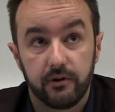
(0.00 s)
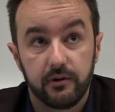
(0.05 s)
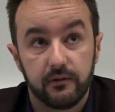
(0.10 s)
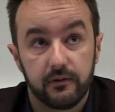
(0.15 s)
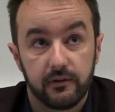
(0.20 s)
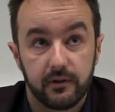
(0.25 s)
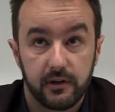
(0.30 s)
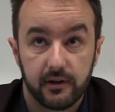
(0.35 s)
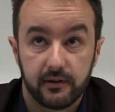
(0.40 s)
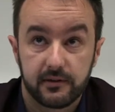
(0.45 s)

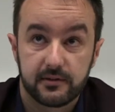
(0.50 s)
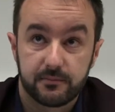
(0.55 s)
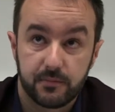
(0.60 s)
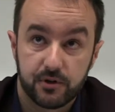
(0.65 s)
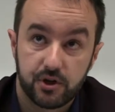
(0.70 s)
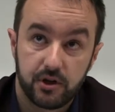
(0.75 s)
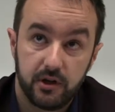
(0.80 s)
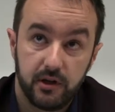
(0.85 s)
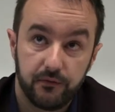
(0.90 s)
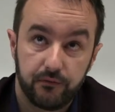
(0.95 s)
world,
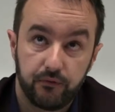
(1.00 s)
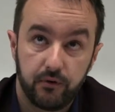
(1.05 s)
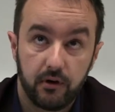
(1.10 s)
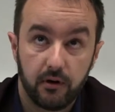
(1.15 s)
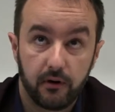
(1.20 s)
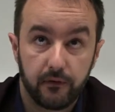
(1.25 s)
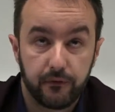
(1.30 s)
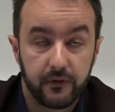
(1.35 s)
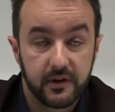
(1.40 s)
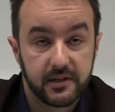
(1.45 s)
especially
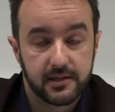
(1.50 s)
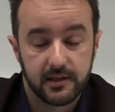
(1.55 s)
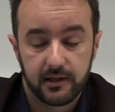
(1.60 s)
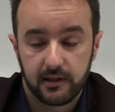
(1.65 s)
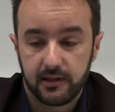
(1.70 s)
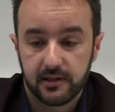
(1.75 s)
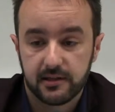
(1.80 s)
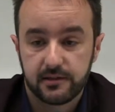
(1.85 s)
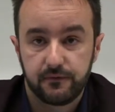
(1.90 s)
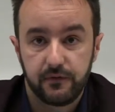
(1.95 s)
if we are
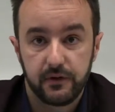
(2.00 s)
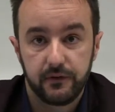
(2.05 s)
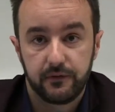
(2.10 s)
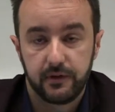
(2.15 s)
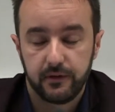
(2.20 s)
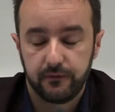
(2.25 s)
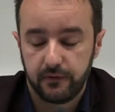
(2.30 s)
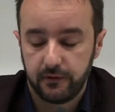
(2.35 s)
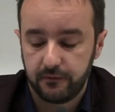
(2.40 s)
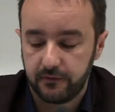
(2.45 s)
facing this
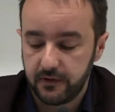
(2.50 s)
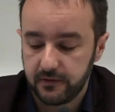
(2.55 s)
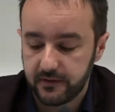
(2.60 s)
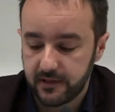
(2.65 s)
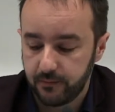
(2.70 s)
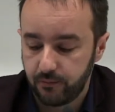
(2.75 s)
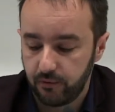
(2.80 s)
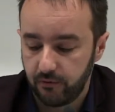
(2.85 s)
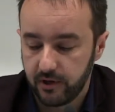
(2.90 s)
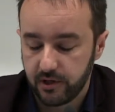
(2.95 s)

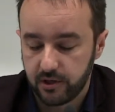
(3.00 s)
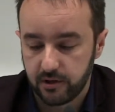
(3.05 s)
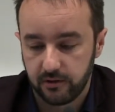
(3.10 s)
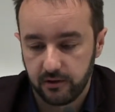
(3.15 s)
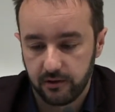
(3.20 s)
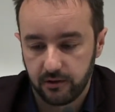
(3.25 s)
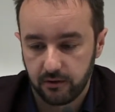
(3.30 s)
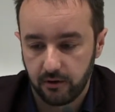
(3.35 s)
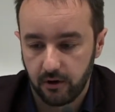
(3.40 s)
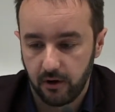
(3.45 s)
50-50
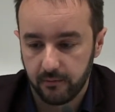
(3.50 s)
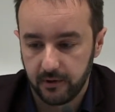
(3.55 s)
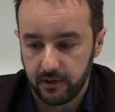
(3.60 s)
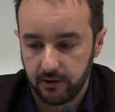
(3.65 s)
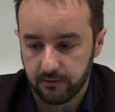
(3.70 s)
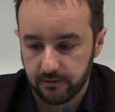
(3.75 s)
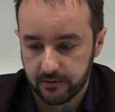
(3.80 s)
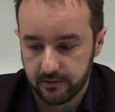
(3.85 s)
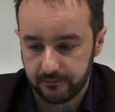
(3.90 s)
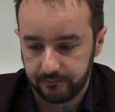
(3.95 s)
separation in the
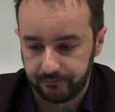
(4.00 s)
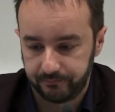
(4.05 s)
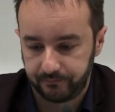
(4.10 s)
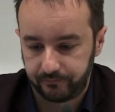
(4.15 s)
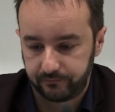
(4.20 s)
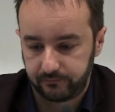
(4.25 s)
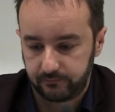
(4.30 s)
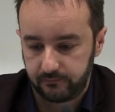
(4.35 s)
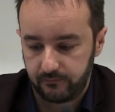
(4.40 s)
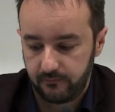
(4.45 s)
coming years.
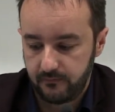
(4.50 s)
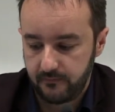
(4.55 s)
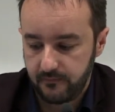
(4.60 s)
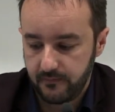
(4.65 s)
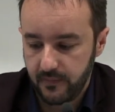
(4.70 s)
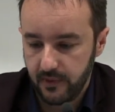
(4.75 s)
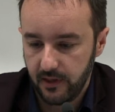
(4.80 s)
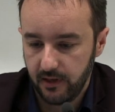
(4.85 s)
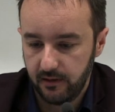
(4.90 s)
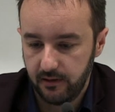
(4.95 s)

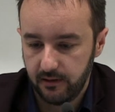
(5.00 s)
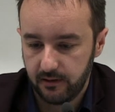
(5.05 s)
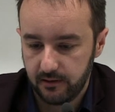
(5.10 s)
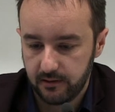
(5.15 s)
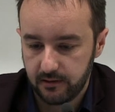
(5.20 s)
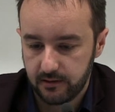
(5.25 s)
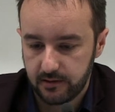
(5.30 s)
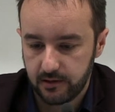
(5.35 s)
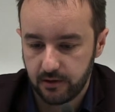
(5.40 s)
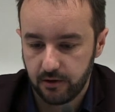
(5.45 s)

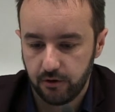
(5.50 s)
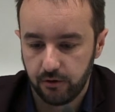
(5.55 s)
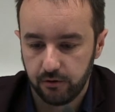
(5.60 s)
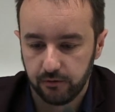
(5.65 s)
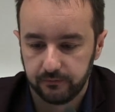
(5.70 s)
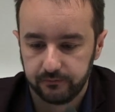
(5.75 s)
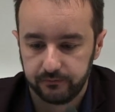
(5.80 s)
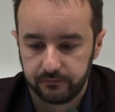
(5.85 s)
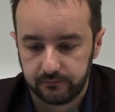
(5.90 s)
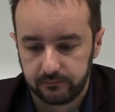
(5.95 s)

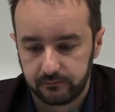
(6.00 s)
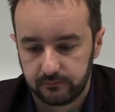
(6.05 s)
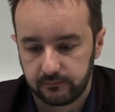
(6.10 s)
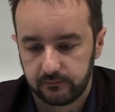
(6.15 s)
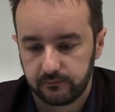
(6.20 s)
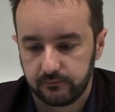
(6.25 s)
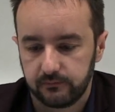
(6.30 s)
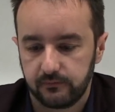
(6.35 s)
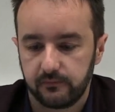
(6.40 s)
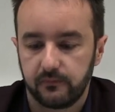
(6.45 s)
So
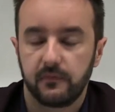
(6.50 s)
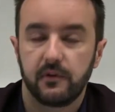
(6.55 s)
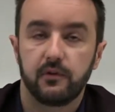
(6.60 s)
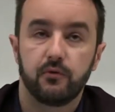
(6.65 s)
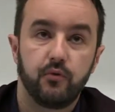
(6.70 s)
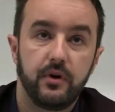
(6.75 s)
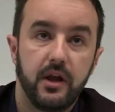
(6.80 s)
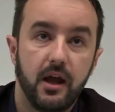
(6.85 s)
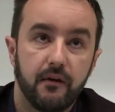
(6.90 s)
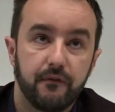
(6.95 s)

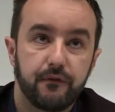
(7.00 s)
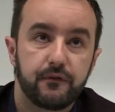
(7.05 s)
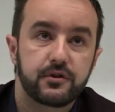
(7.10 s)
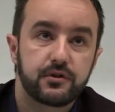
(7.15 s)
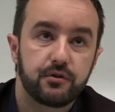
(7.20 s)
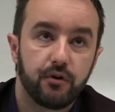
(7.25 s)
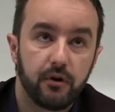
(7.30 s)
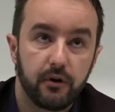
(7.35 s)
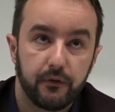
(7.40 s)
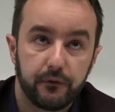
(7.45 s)
we
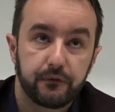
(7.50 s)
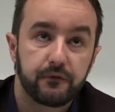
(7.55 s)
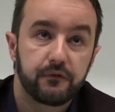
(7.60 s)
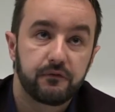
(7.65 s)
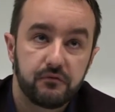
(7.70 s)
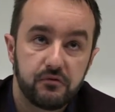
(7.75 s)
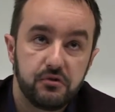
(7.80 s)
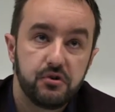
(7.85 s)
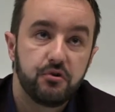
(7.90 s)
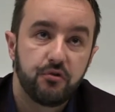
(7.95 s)
have a sort
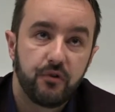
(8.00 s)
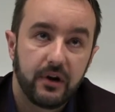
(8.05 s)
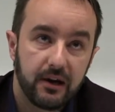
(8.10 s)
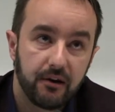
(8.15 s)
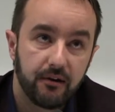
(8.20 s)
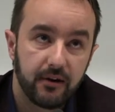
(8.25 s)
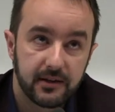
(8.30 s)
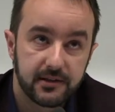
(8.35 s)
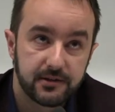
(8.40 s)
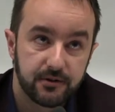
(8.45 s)
of new
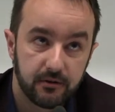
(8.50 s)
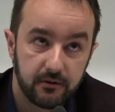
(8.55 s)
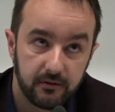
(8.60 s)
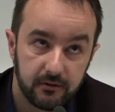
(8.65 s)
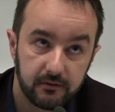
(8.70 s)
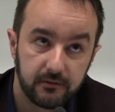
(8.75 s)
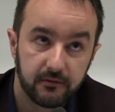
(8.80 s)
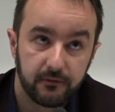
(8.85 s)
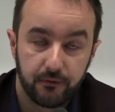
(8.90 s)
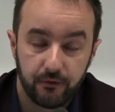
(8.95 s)

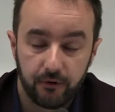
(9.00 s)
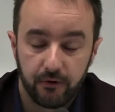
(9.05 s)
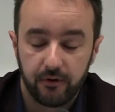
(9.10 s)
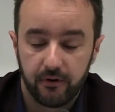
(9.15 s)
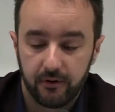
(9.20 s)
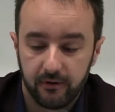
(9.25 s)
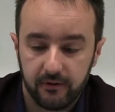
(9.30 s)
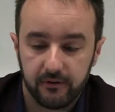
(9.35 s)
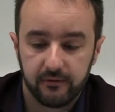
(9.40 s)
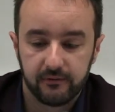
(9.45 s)
regulator
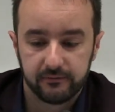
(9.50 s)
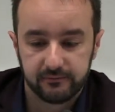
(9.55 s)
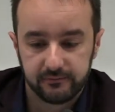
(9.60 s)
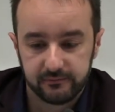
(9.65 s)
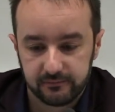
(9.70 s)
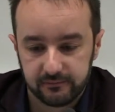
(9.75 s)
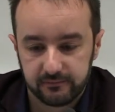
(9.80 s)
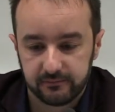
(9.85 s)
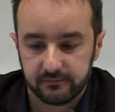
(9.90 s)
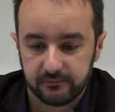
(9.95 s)
for
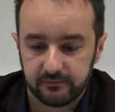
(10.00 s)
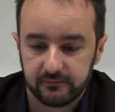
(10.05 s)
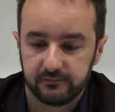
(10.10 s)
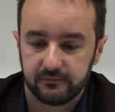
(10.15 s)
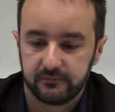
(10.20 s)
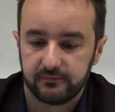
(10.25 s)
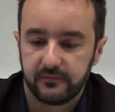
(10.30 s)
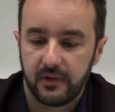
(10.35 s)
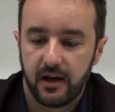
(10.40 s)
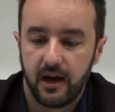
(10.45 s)

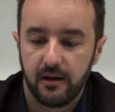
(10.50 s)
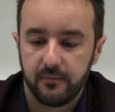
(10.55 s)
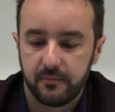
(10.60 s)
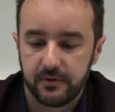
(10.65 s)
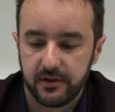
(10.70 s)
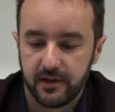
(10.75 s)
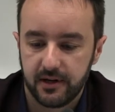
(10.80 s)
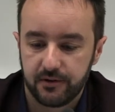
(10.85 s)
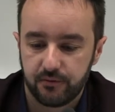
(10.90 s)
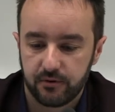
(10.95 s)

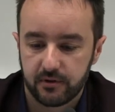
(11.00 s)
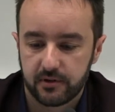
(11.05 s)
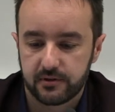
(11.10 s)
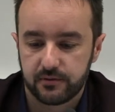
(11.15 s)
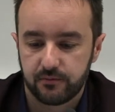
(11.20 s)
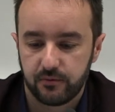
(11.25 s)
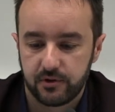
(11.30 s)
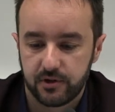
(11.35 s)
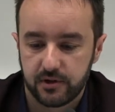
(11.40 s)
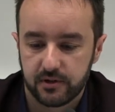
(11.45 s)
IP
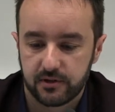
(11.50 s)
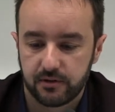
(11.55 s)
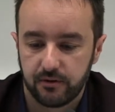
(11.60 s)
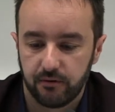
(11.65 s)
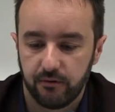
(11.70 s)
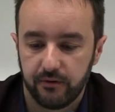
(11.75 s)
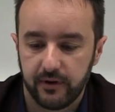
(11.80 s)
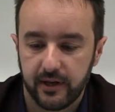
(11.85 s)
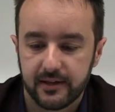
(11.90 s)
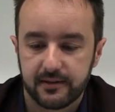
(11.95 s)
networks, which
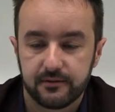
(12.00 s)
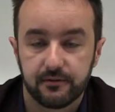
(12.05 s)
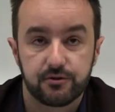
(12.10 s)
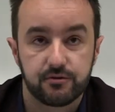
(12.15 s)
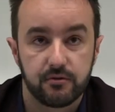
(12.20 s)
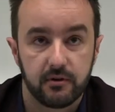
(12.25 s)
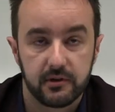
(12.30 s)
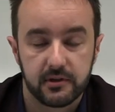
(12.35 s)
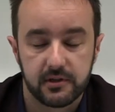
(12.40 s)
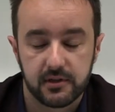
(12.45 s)
is called net
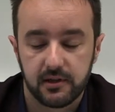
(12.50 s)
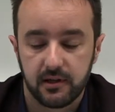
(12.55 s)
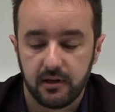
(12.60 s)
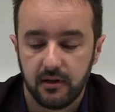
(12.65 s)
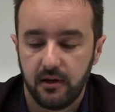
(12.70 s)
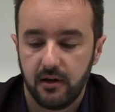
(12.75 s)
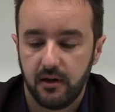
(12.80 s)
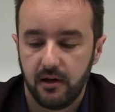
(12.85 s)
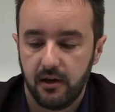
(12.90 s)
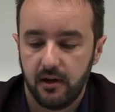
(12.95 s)

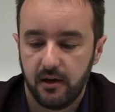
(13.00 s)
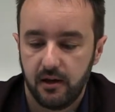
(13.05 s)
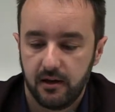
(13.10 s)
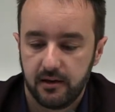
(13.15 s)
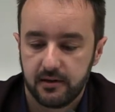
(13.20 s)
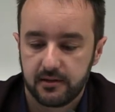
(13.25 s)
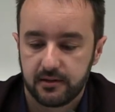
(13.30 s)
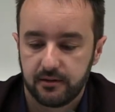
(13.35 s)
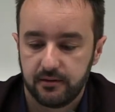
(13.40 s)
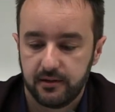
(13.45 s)
neutrality.
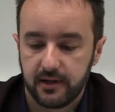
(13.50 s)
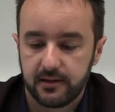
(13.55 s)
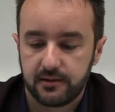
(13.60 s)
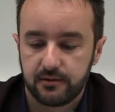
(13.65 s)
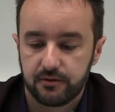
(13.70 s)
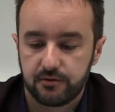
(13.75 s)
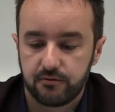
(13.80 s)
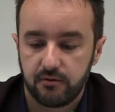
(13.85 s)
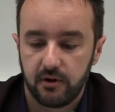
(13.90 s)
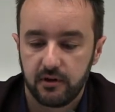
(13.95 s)
So
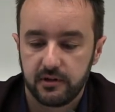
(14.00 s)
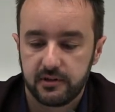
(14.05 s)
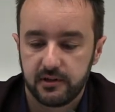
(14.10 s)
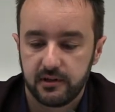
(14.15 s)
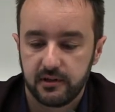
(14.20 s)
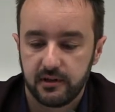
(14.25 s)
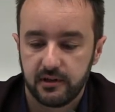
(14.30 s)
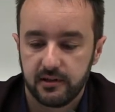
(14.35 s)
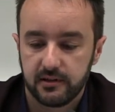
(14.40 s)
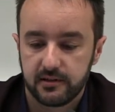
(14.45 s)
net
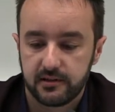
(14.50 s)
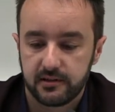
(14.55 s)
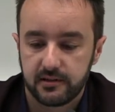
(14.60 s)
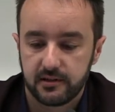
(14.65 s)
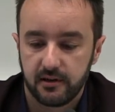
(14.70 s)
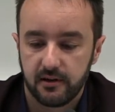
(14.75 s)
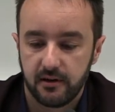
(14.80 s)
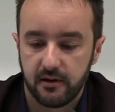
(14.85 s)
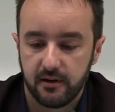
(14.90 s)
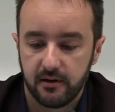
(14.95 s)
neutrality
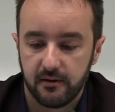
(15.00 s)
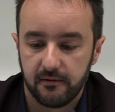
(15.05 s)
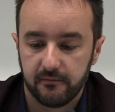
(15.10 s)
is